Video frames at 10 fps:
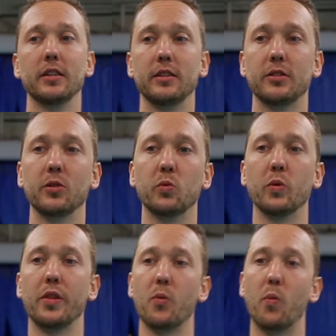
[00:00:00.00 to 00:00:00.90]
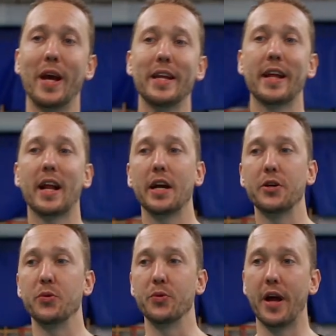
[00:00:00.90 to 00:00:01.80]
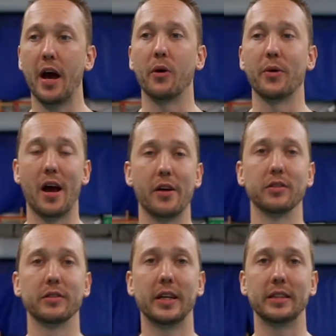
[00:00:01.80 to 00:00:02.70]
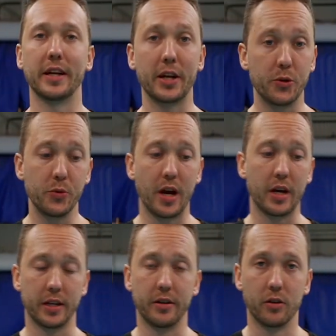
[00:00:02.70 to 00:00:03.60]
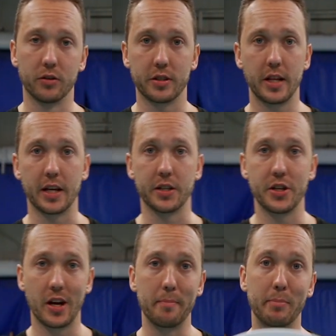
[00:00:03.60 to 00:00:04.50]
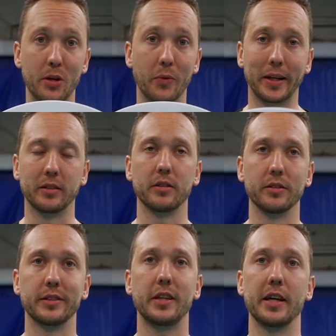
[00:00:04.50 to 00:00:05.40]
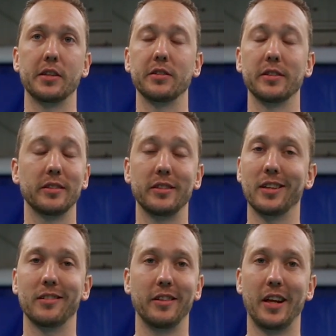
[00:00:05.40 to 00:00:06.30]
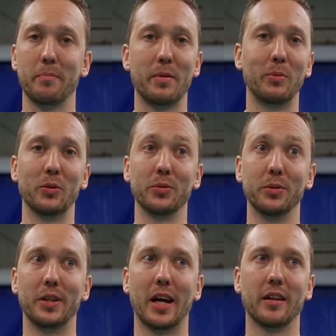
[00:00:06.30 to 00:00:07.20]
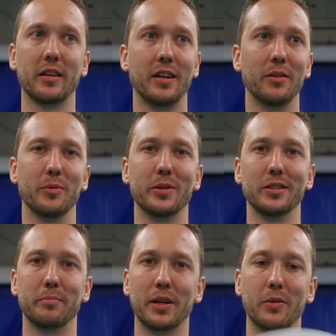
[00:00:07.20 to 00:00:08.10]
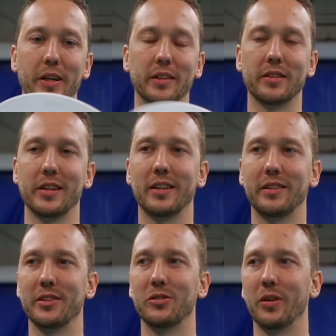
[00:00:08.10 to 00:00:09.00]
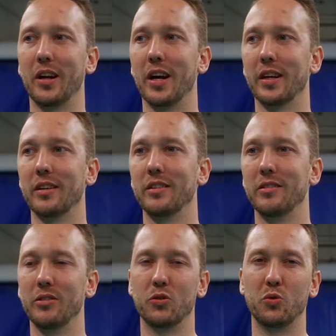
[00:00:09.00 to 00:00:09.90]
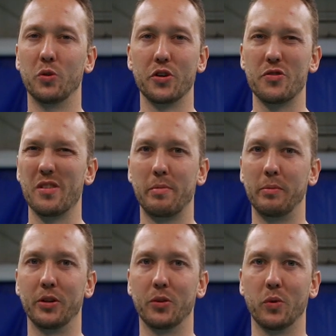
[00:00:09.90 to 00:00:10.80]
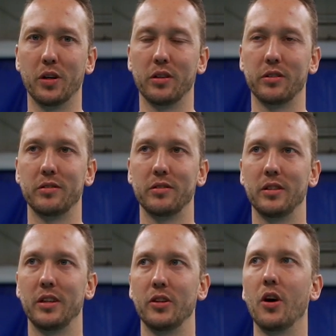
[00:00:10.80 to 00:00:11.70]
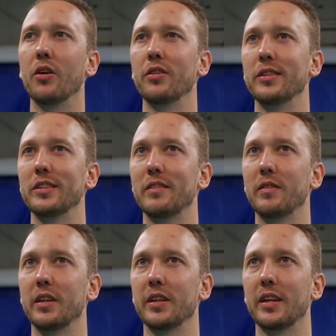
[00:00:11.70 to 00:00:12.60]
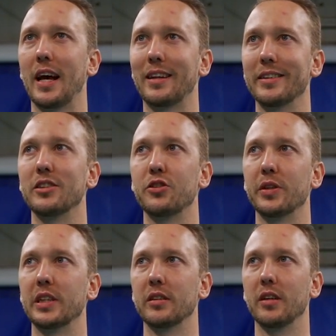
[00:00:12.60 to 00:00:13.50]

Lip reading: So the way that I do now 9 on stage, and I do 9 on stage, 9 big rings on stage, and there's not a lot of people who do that with these big rings. I think there's only like 2 or 3 people in the world. No, there's definitely at least 3.